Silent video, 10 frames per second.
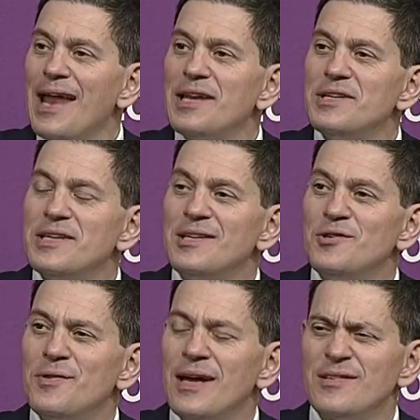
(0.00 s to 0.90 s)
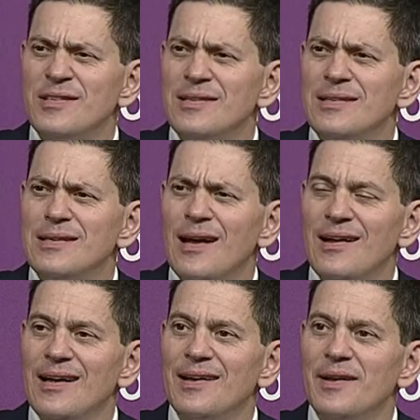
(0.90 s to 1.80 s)
And in
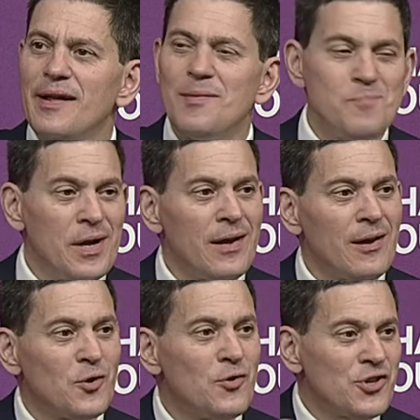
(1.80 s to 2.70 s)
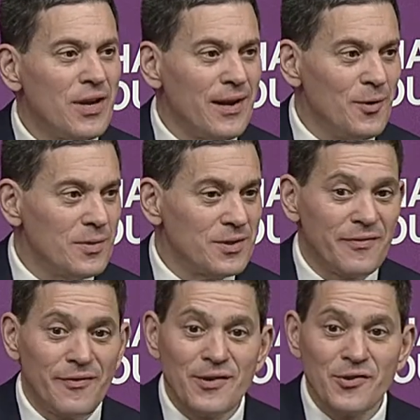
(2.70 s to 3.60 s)
2009, Bernard Kouchner, who was
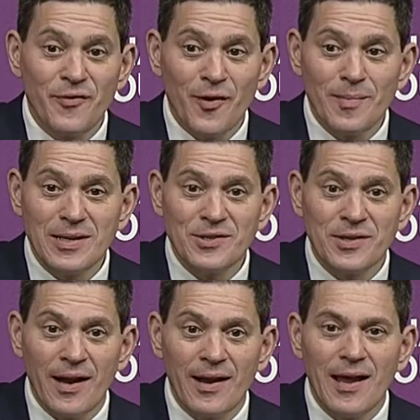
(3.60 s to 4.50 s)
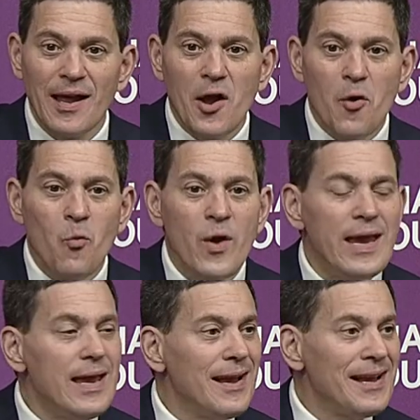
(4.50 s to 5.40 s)
the French foreign minister, and I
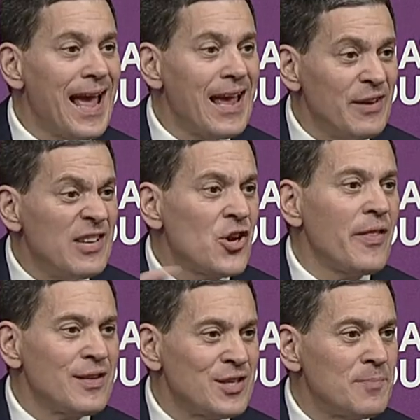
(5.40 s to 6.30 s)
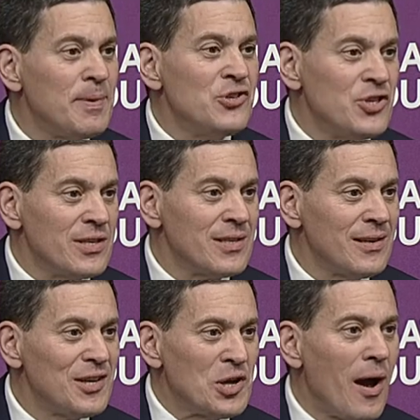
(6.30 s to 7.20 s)
we gave each other's speeches.
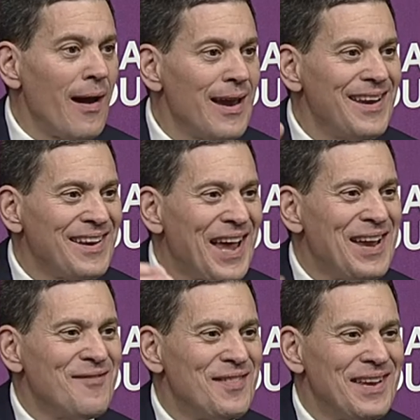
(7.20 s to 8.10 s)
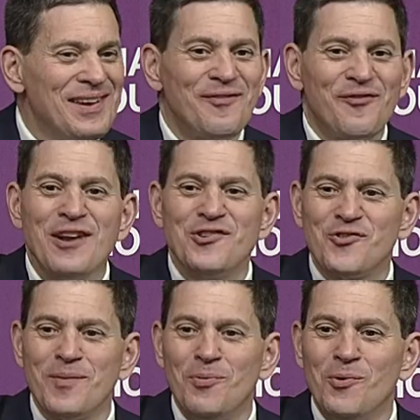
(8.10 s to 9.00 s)
So I gave the
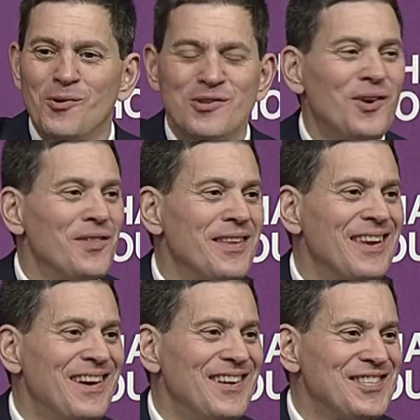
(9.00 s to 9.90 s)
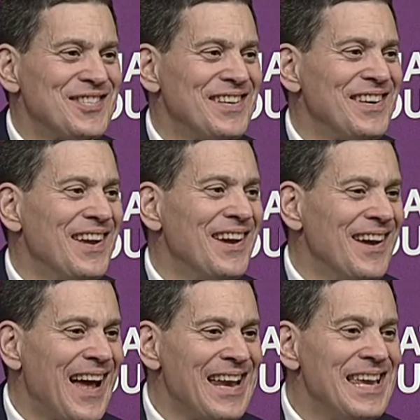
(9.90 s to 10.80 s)
French report on the last
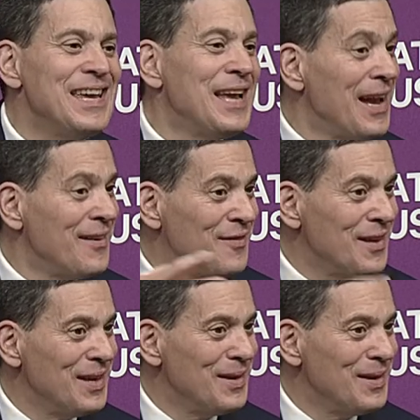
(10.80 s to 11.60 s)
year, and he gave